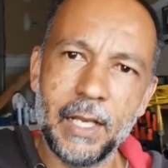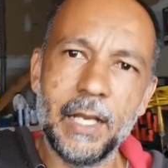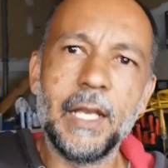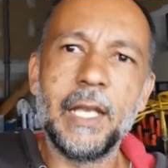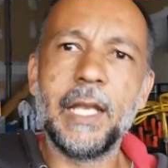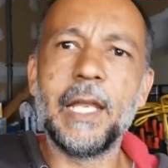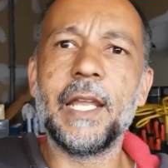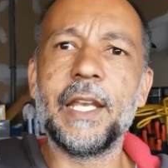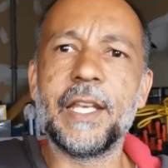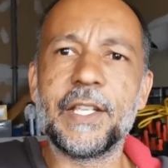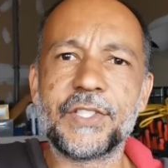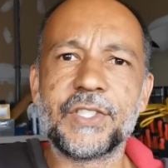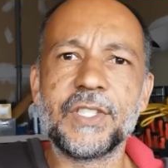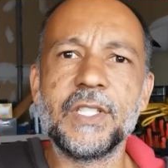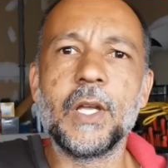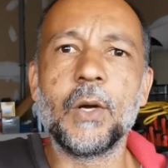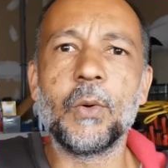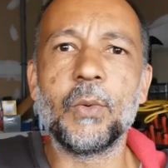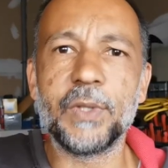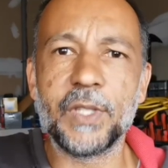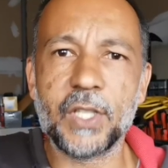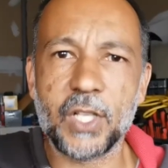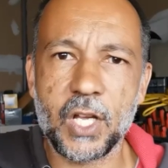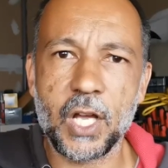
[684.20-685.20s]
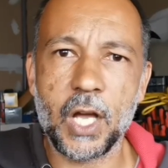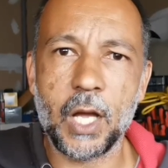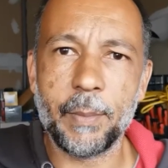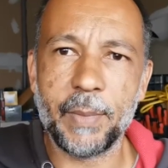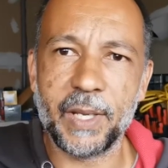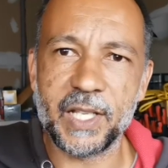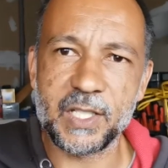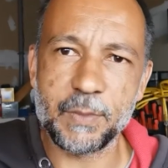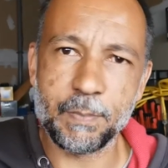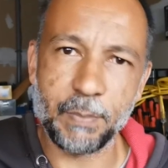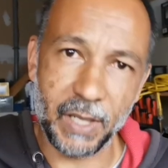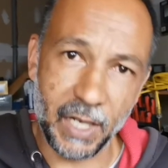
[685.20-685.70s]
Let us know in the
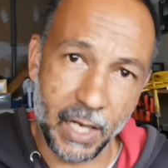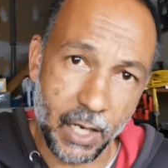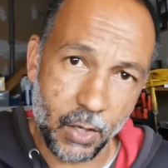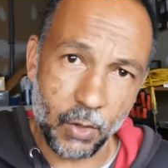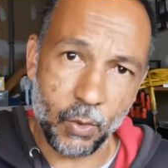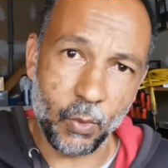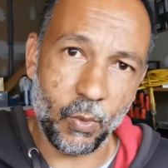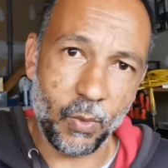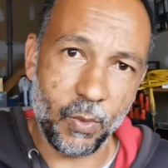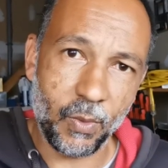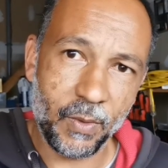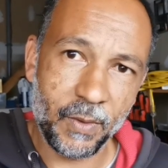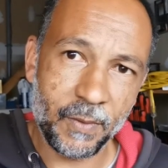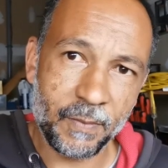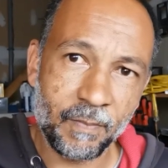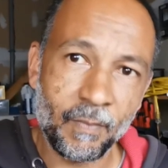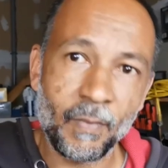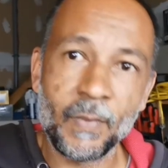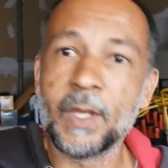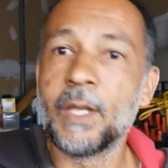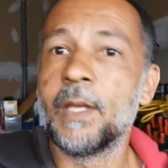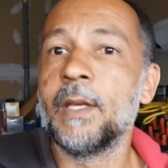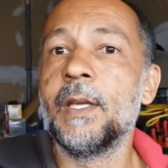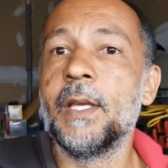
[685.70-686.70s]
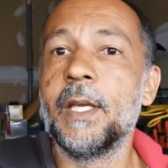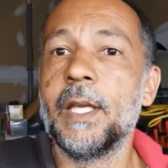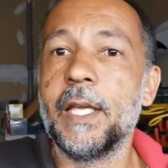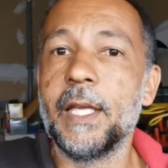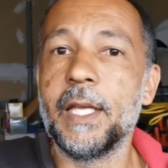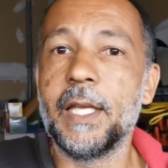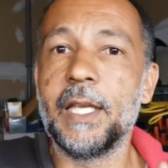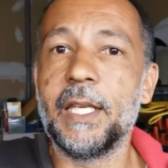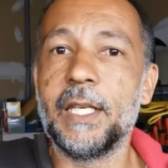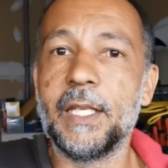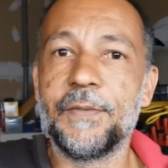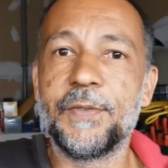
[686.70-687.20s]
comments below.
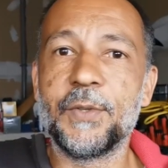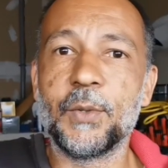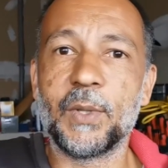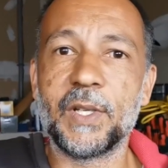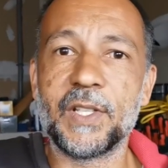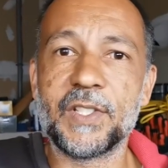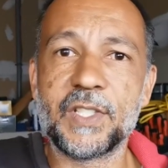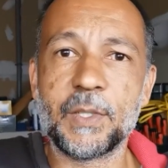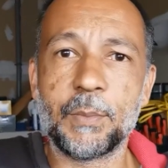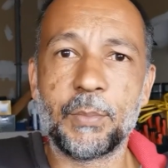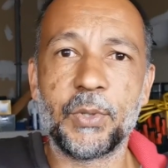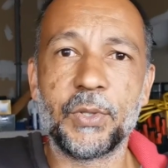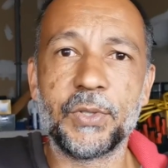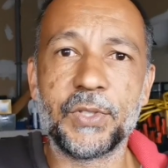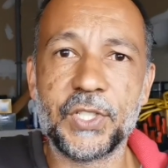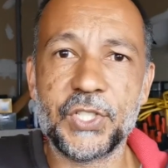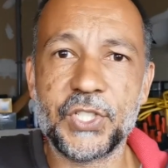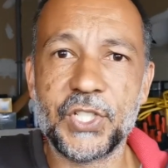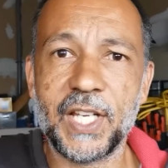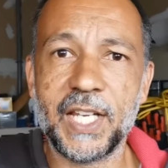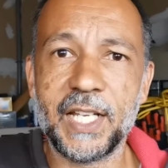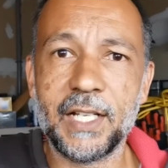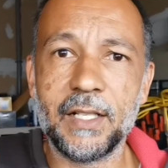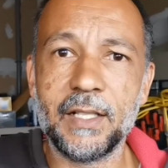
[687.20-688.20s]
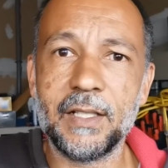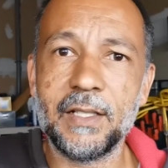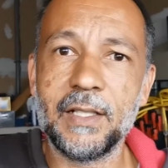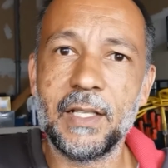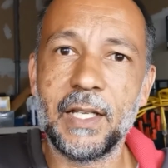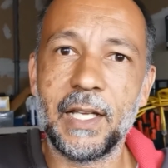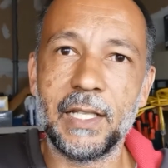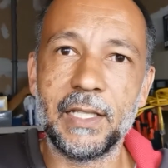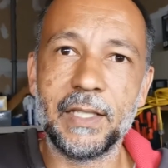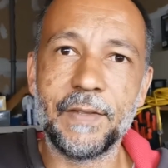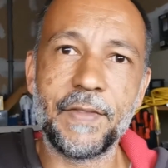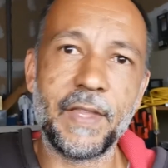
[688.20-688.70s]
And if you want to support the channel,
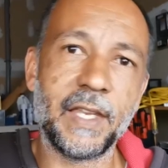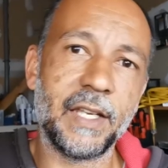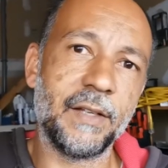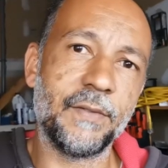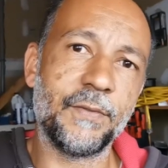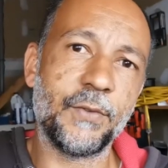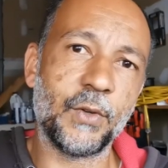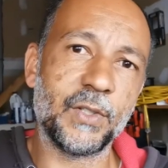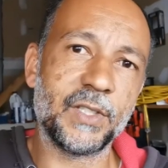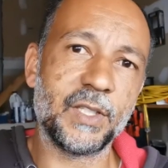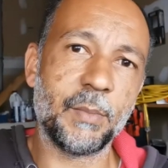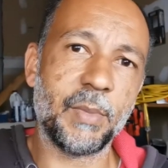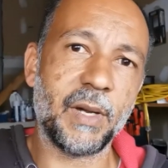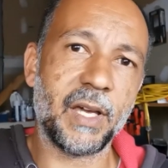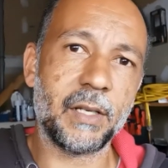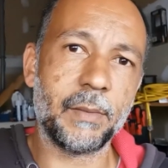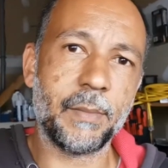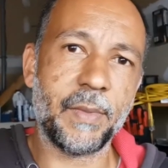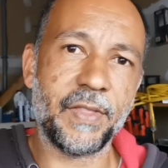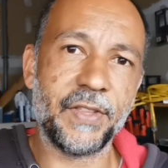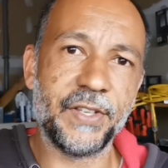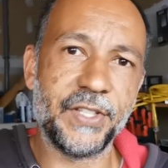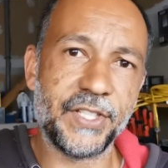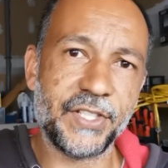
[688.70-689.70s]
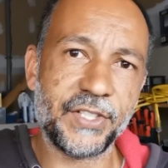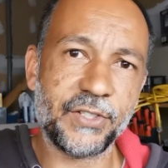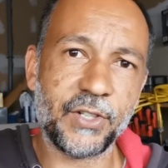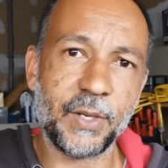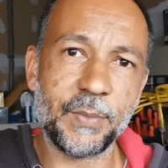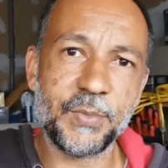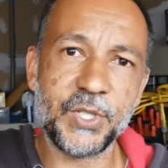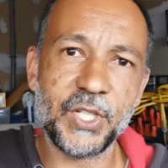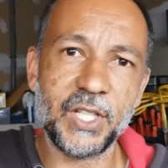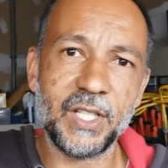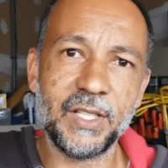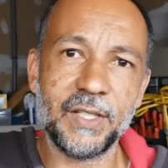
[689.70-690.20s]
I'll leave that info at the bottom of the
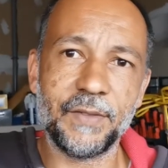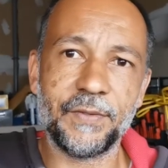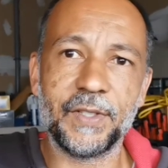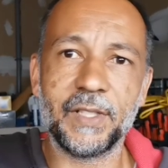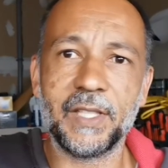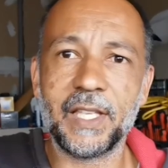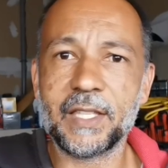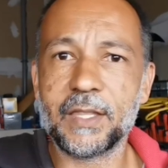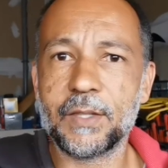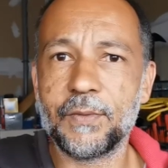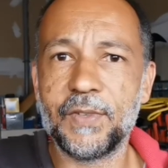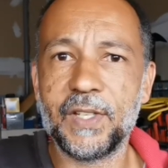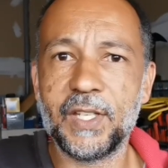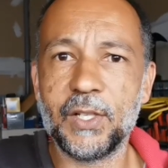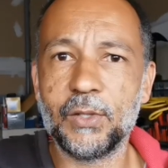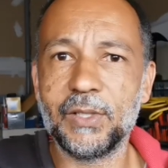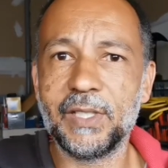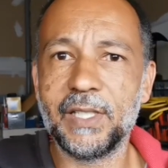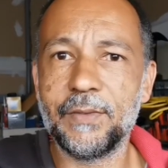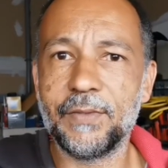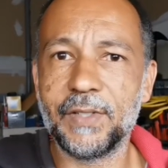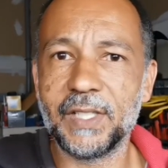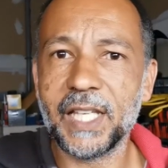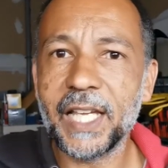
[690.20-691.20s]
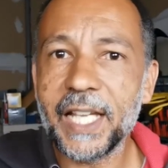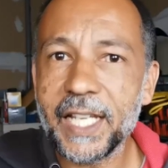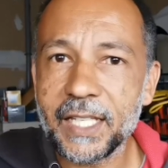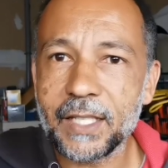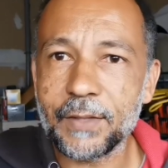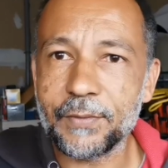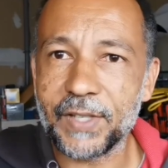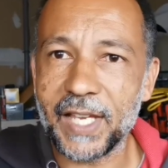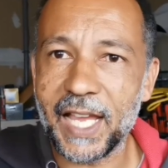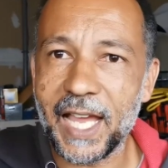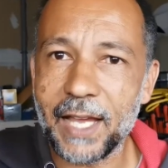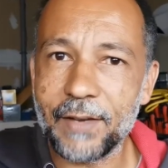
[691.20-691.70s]
description. If you like the video, leave a like.
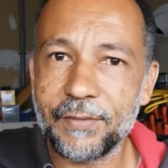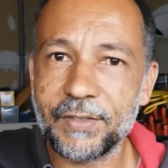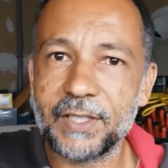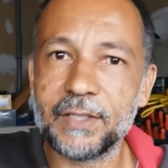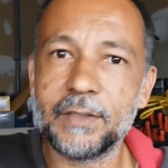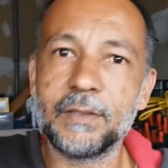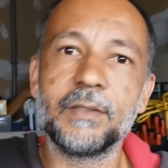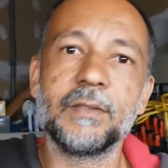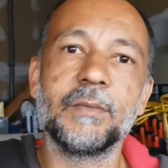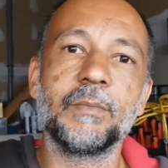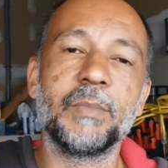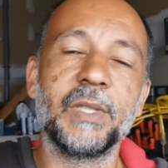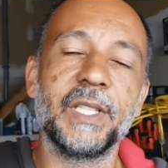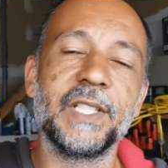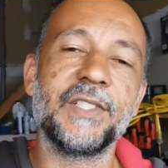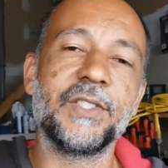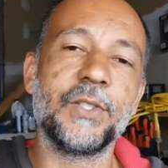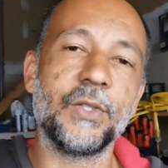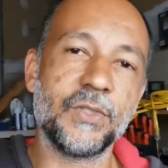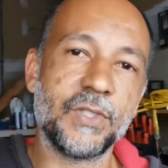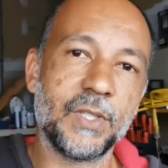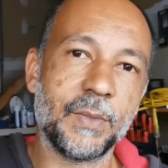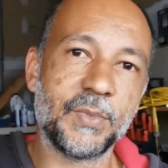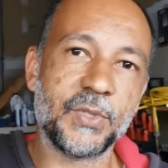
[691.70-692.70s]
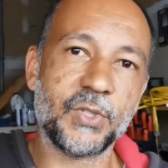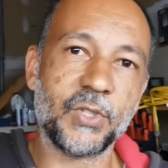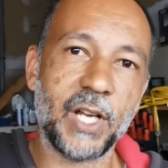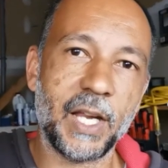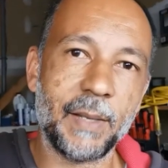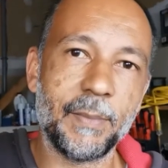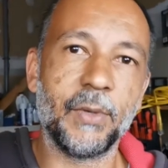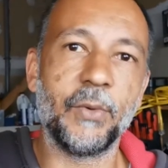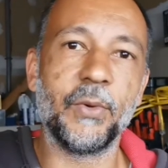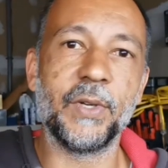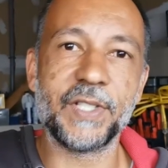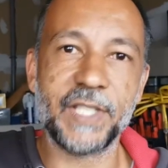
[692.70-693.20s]
If you haven't, please do
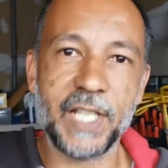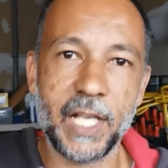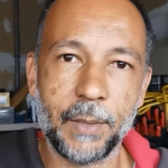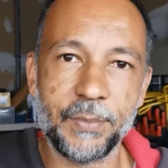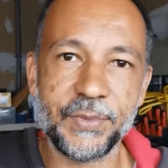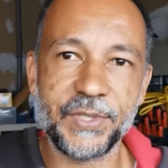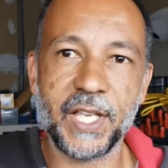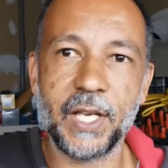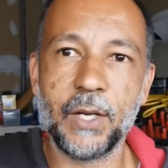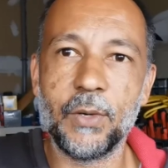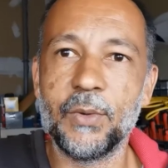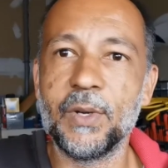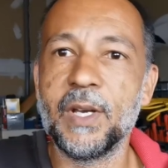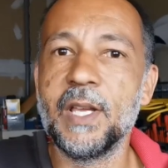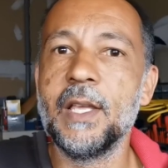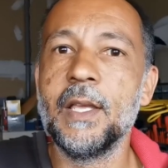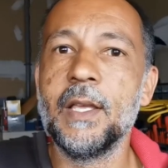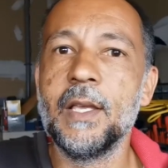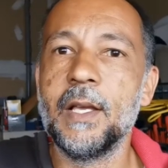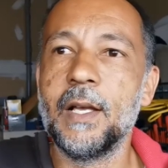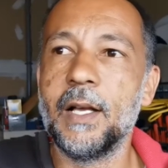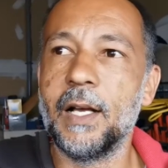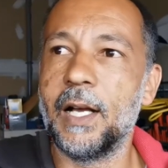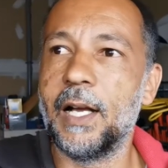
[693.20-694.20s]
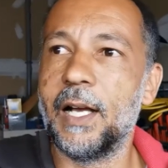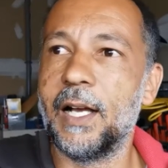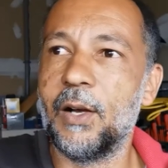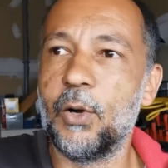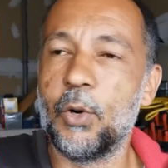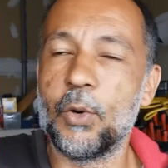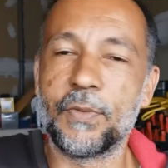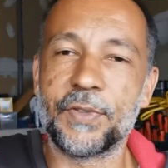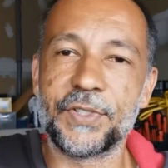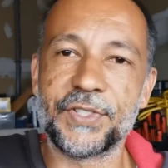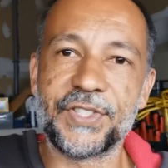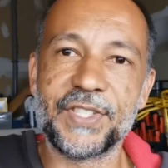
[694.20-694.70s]
subscribe. Always helps out.
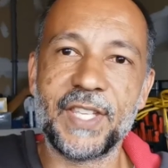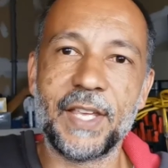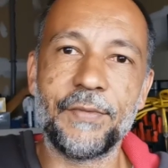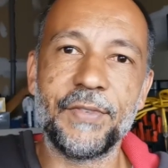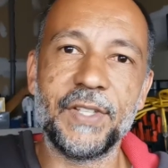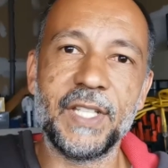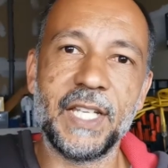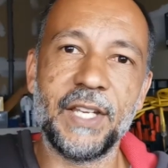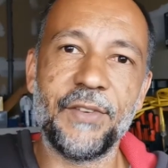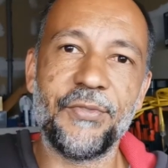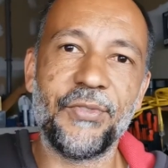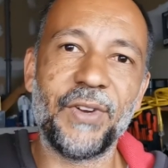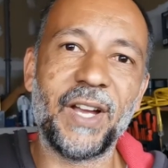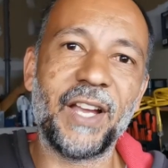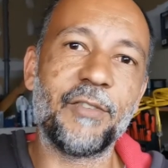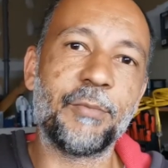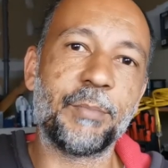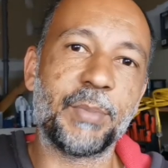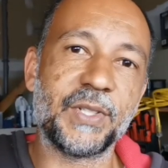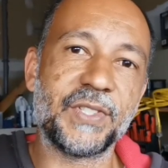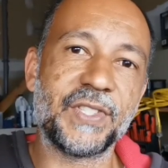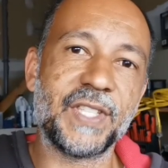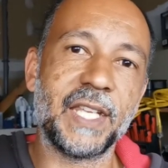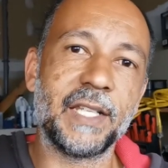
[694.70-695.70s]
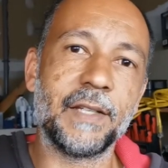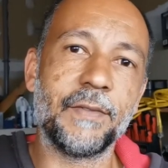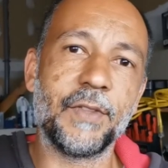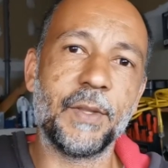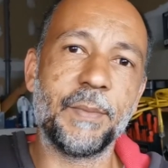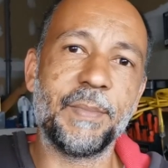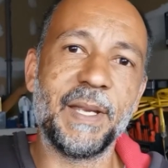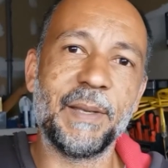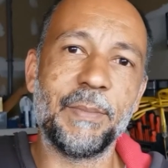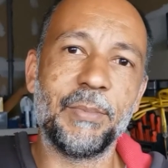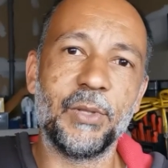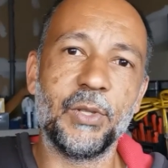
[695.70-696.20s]
Over 75% of the
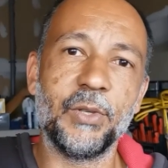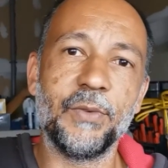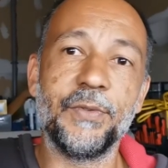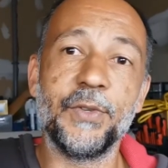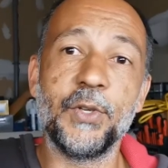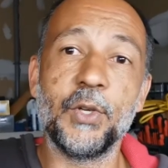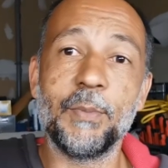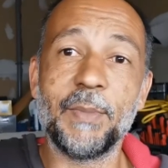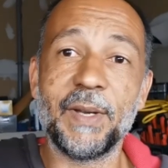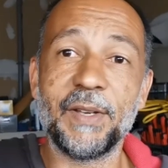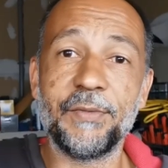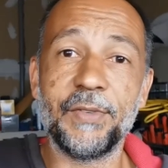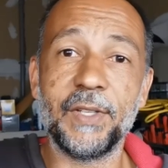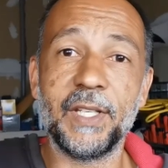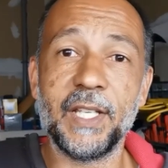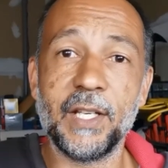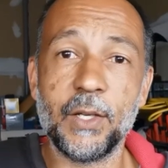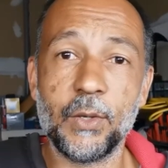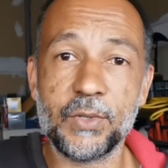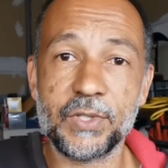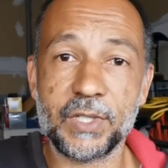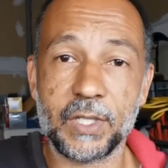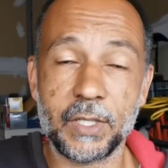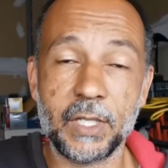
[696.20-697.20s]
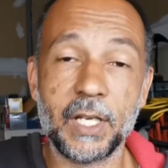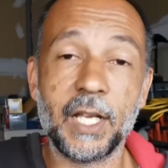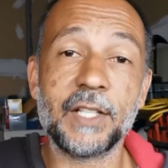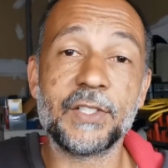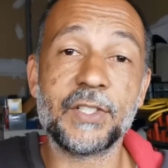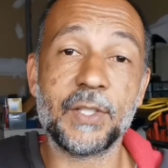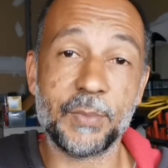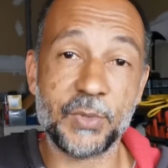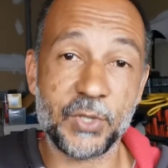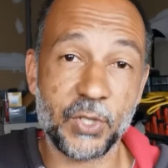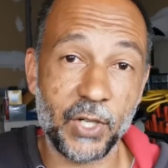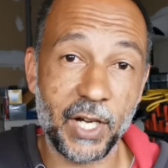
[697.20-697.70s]
people who view my videos are not
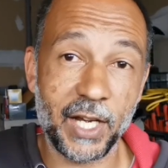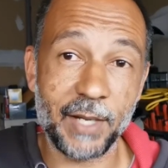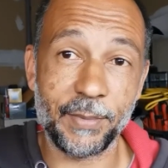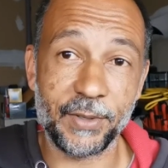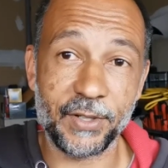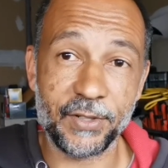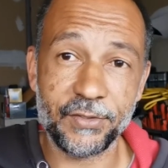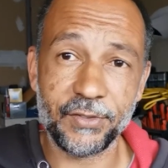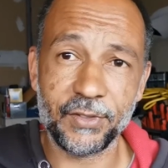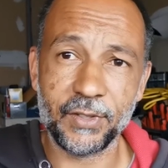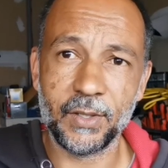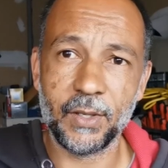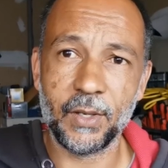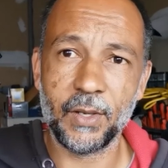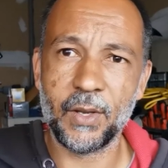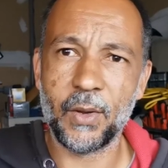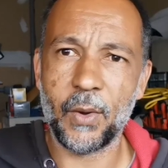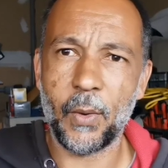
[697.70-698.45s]
subscribers.